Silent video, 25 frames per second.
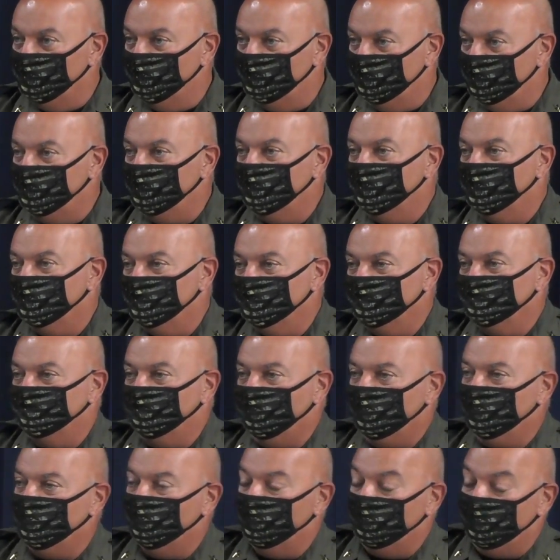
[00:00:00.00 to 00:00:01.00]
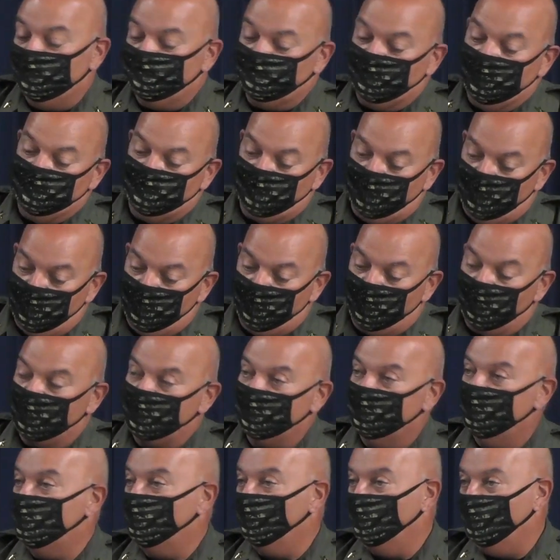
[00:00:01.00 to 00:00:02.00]
sure. Um, you know, and it seems to be
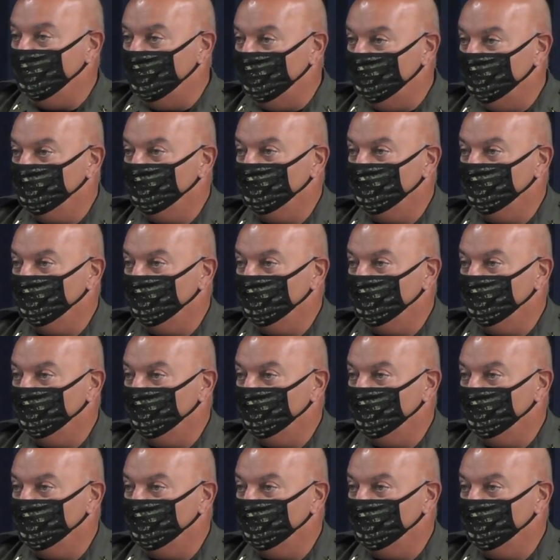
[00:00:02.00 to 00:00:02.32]
working out well.